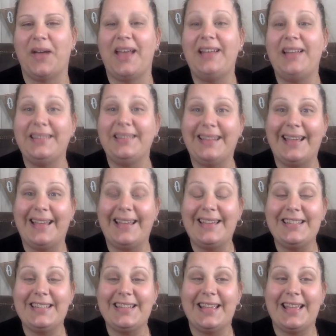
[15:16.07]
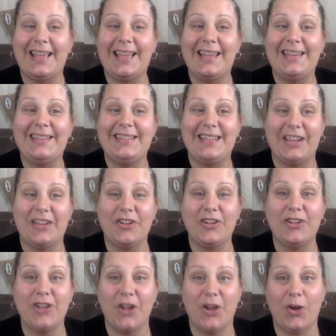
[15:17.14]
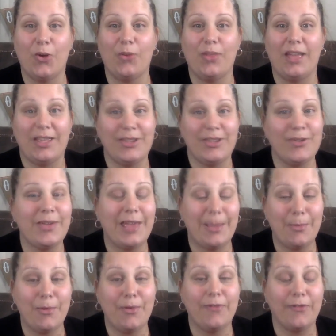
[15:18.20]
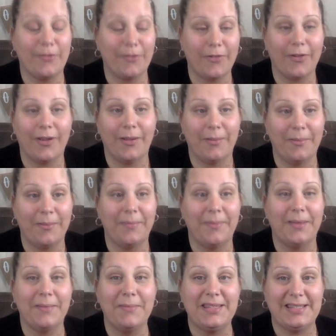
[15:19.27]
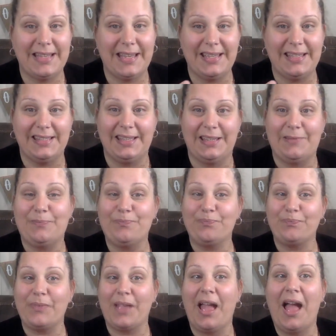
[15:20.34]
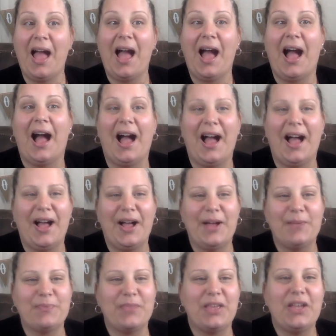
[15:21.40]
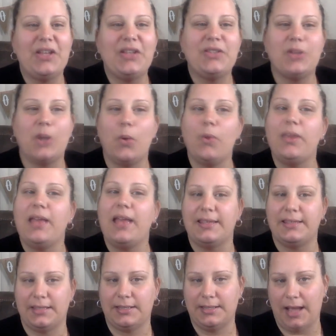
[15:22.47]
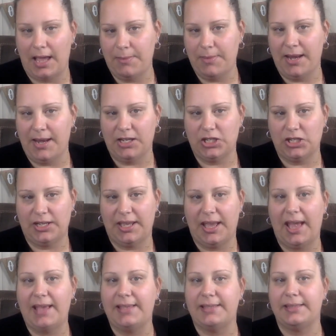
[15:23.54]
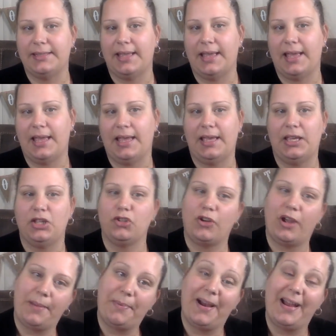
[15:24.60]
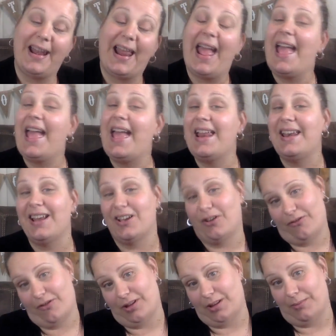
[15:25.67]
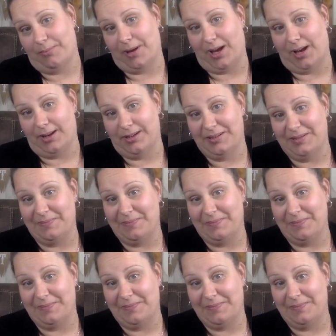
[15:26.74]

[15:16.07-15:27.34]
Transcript: And let Daren know that you came over from Miss Daisy. So yes, Diamond actually has a tripod and a gorilla pod.